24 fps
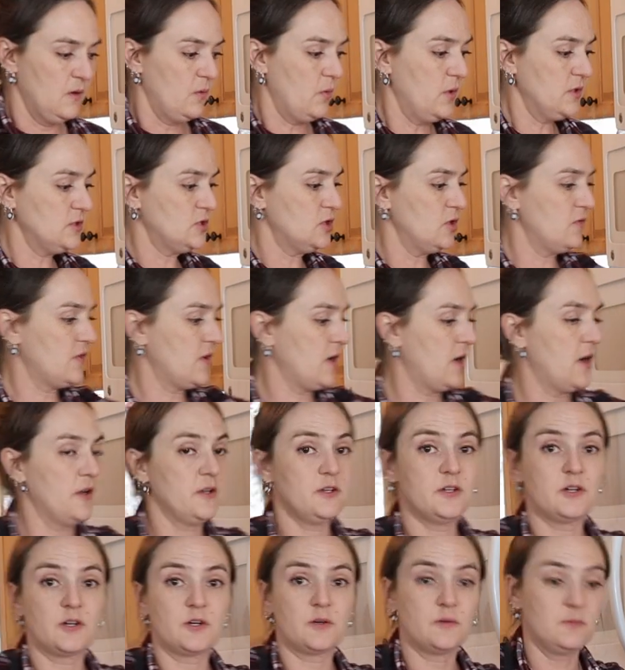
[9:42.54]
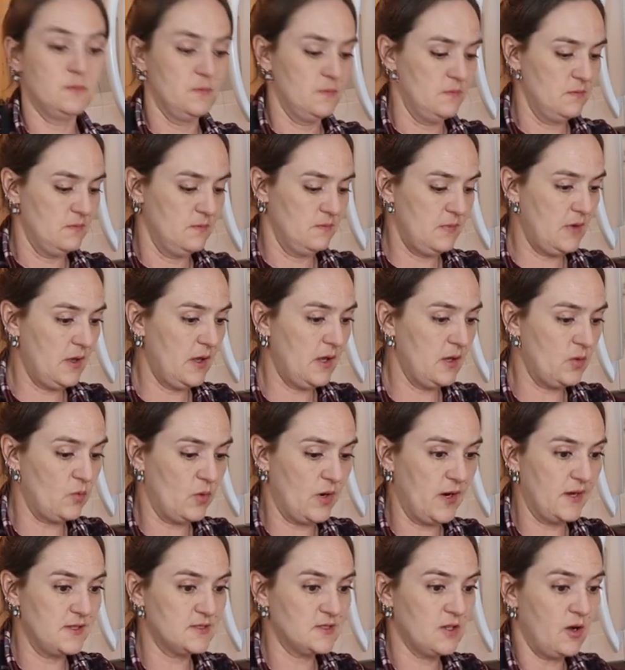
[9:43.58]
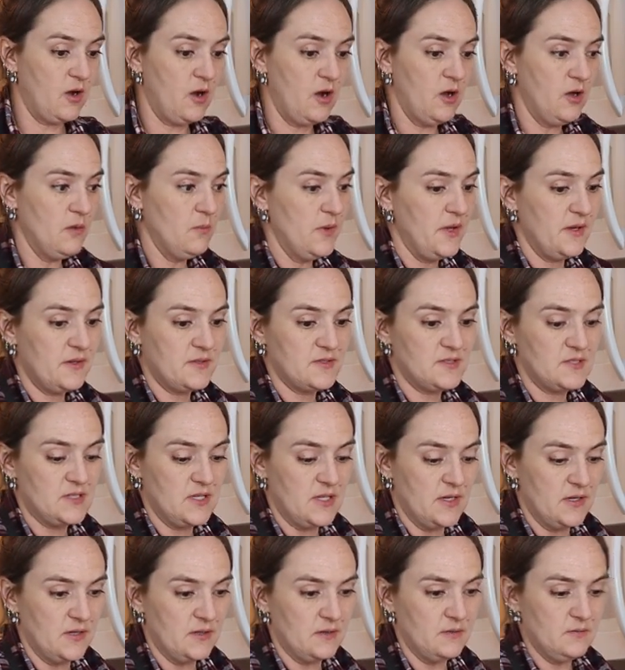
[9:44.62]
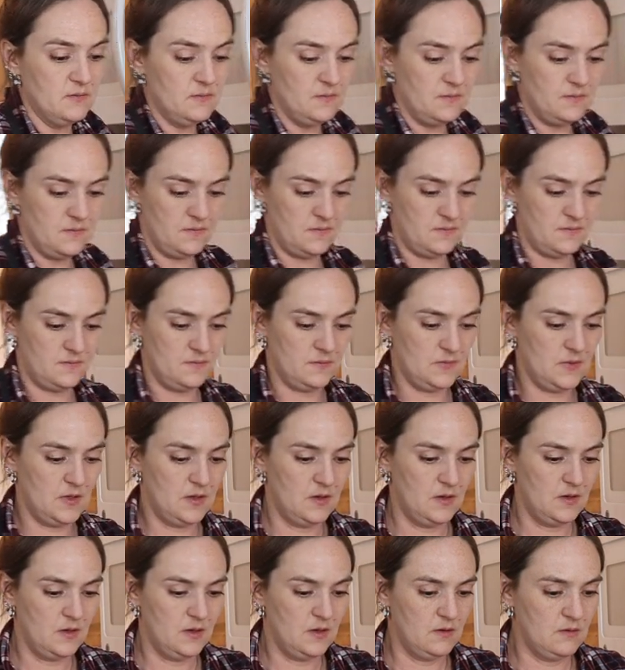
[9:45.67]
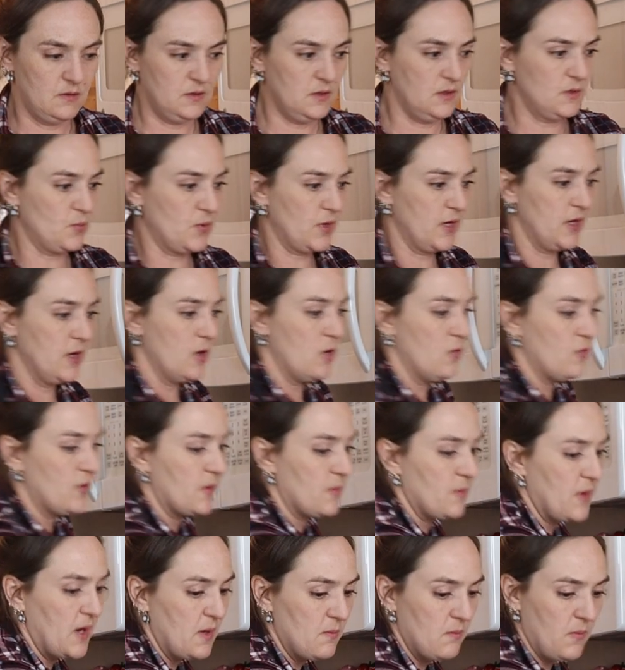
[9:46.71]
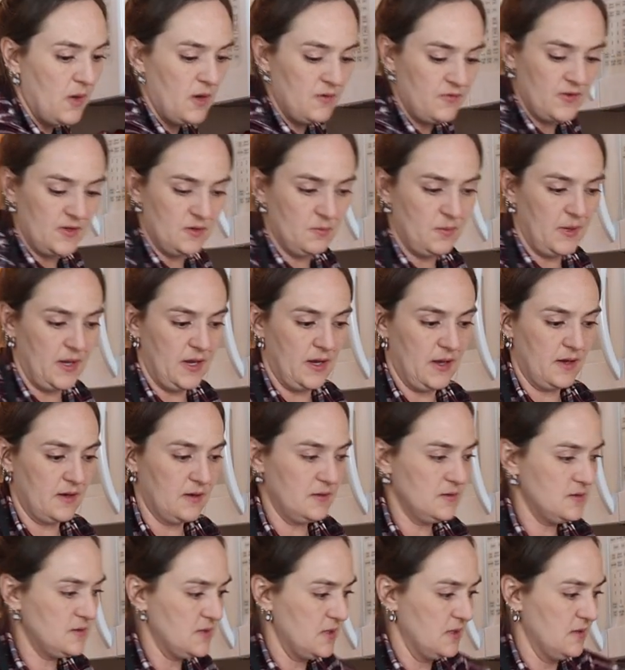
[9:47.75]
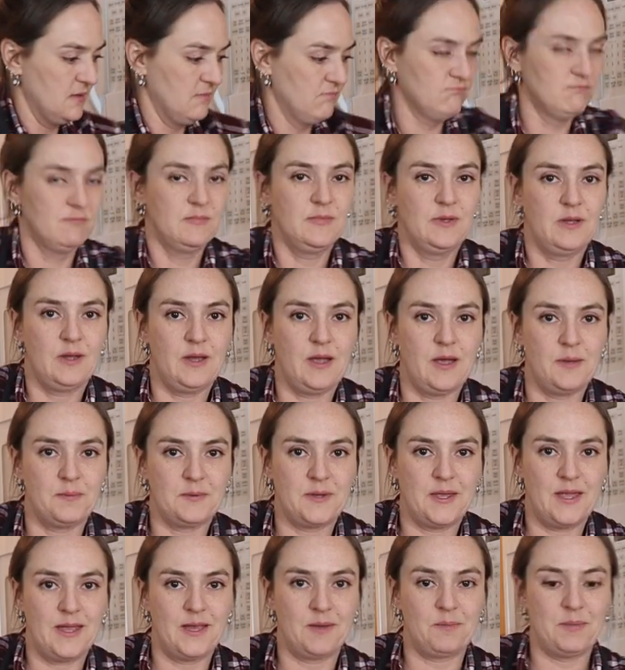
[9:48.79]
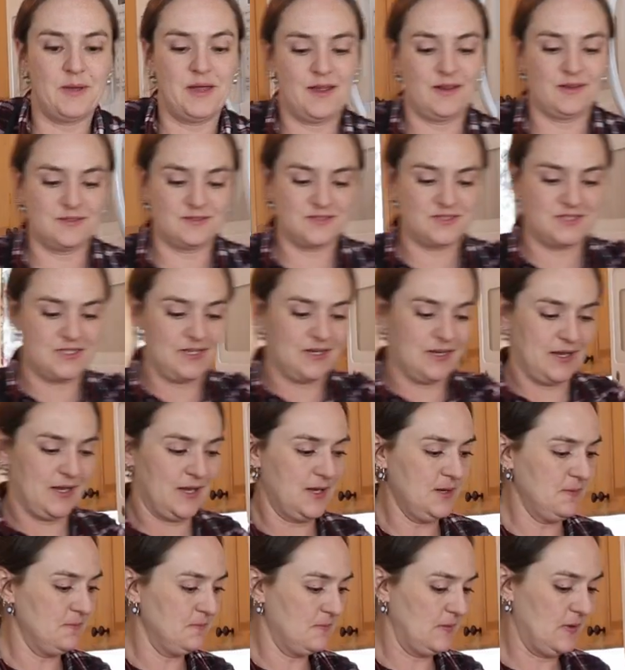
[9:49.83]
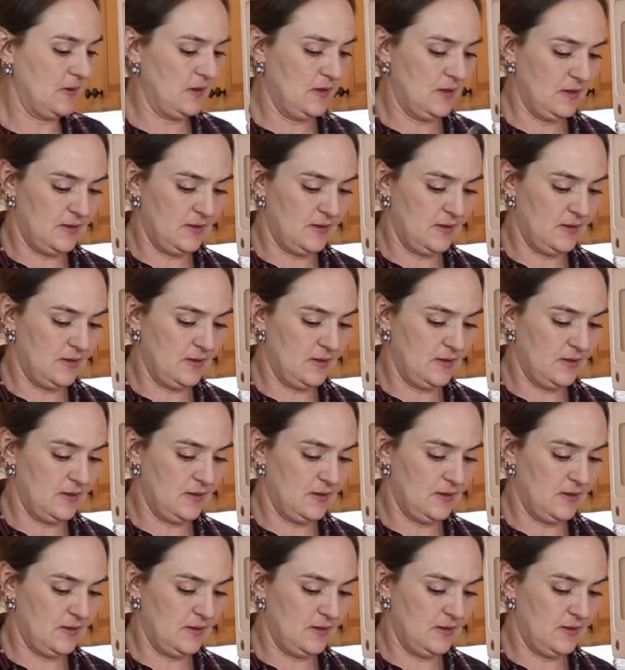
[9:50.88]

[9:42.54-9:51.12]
Once you've got your egg whites all mixed in, I'm gonna bring over my muffin pans, cupcake pans today.